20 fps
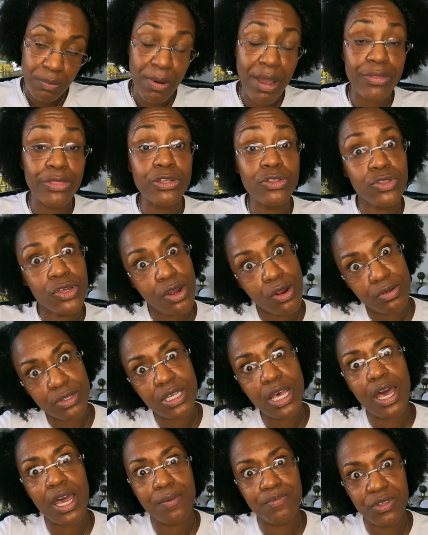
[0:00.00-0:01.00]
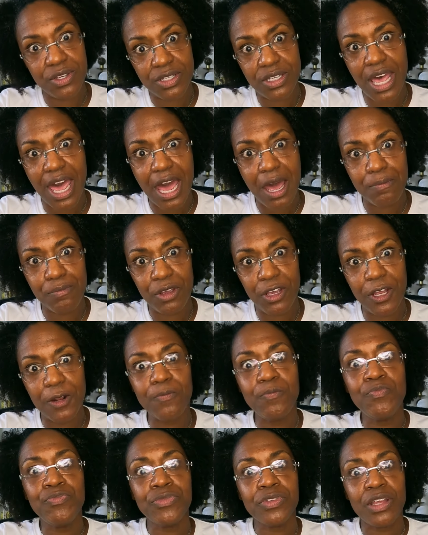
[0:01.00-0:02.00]
By the third time this
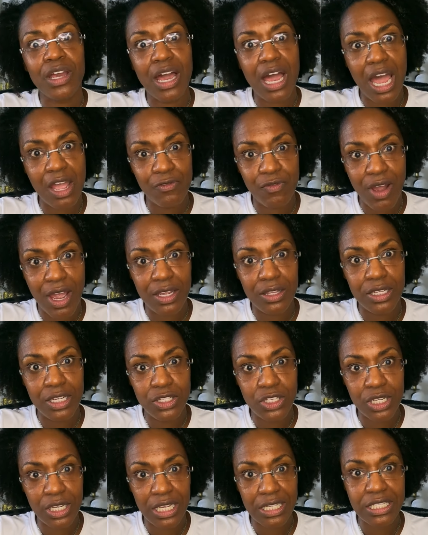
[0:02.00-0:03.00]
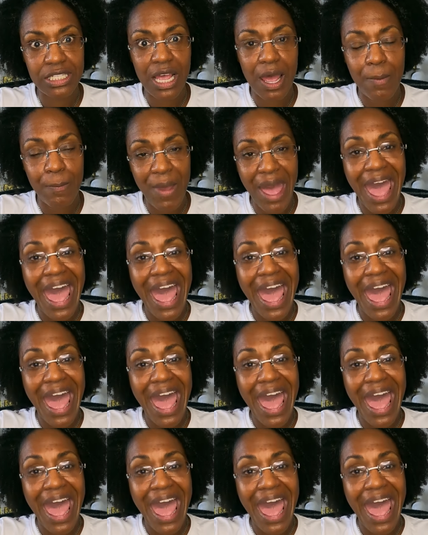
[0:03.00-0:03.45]
happened, I finally took a step